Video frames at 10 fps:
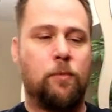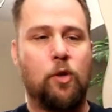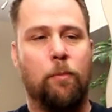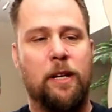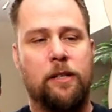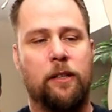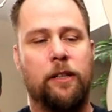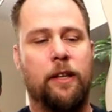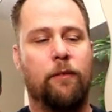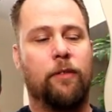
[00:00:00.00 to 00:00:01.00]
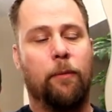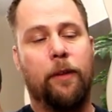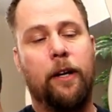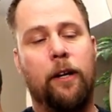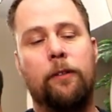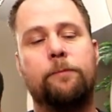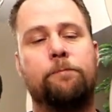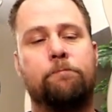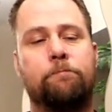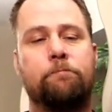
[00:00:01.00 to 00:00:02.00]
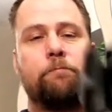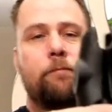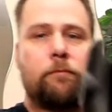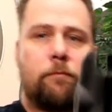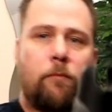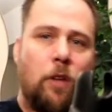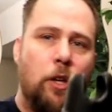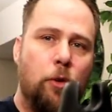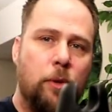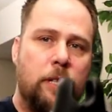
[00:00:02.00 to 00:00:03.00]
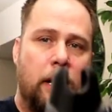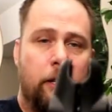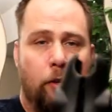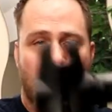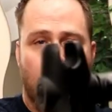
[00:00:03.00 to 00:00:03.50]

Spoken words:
So basically then from there, you would take your